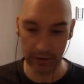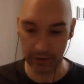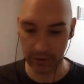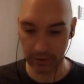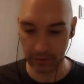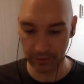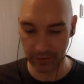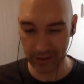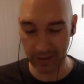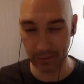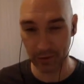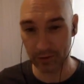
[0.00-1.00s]
So for
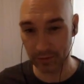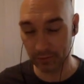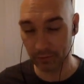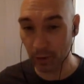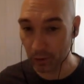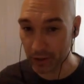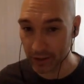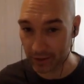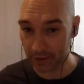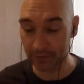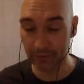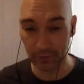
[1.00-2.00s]
example, Moki,
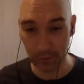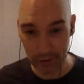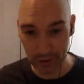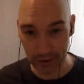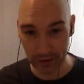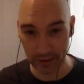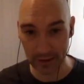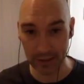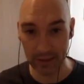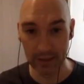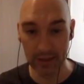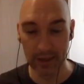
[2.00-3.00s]

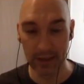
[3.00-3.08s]
unfortunately,